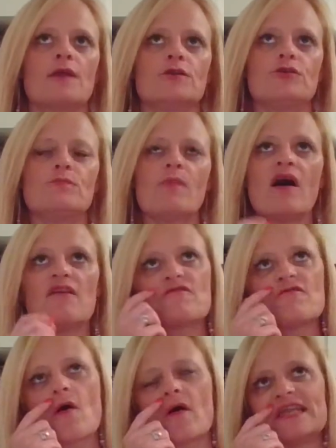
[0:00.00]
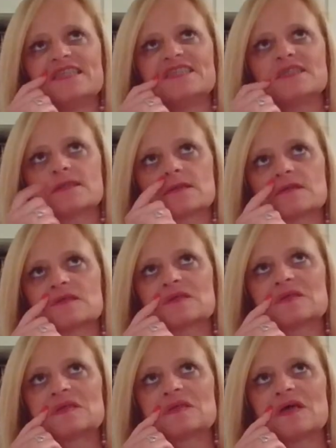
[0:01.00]
you might find,
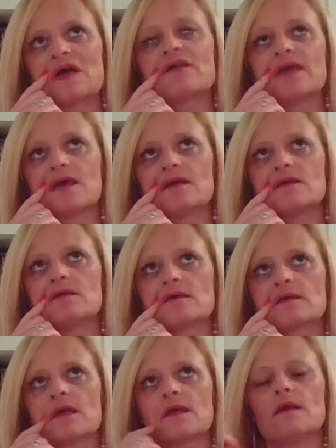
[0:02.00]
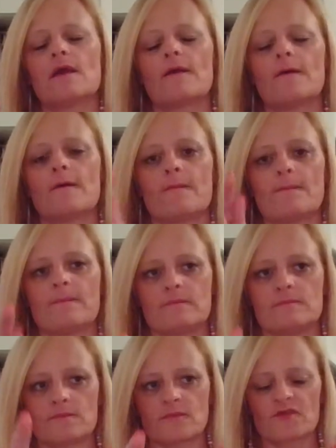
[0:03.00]
okay,
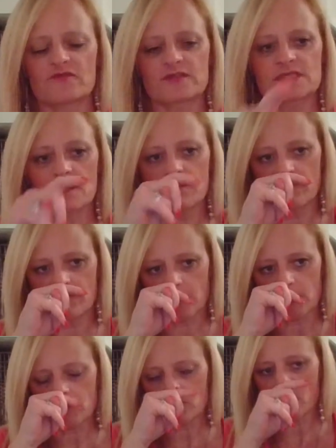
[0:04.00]
for some of you, you